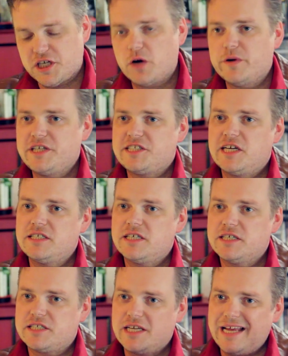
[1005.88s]
Zoe sent
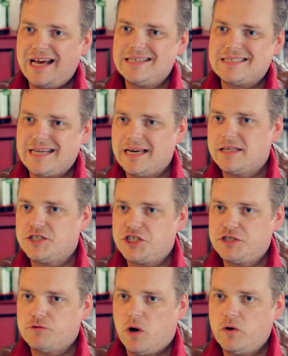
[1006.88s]
us an essay that
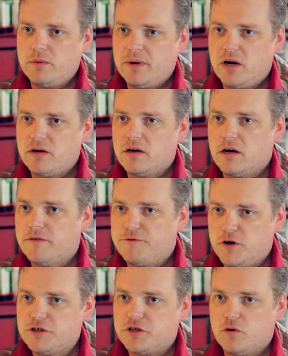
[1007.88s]
she wrote about her
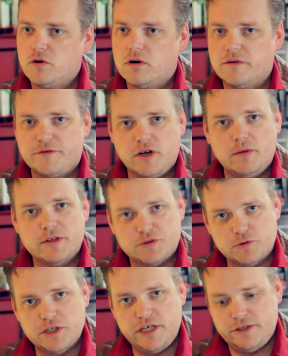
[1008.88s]
first horror film.
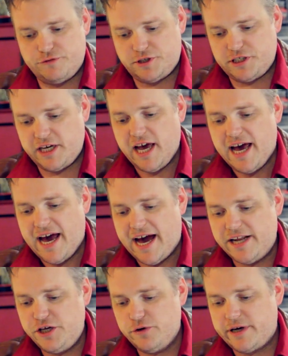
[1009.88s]
It's really interesting,
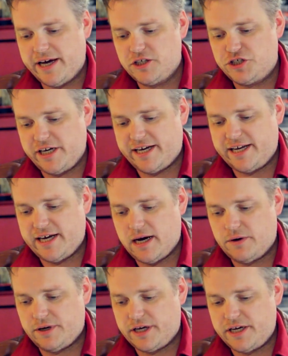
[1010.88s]
and you can check it
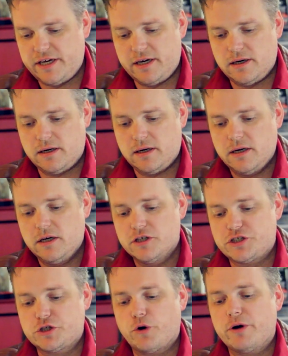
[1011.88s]
out here,
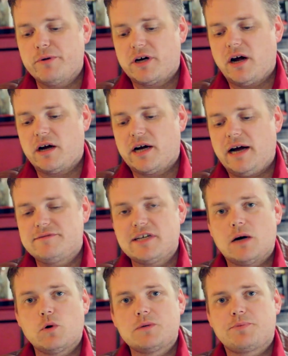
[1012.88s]

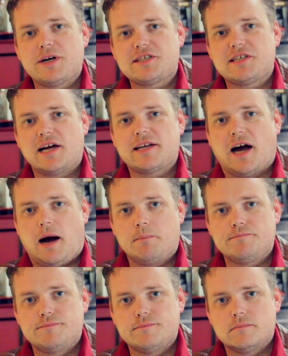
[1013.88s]
storybookarchive.wordpress.com.
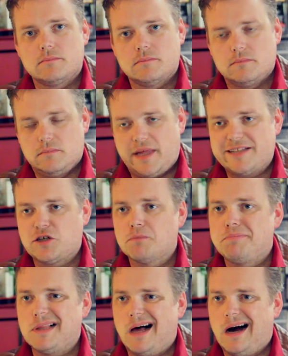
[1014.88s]
Yes. That's her
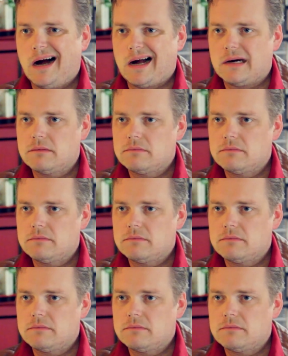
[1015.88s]
blog.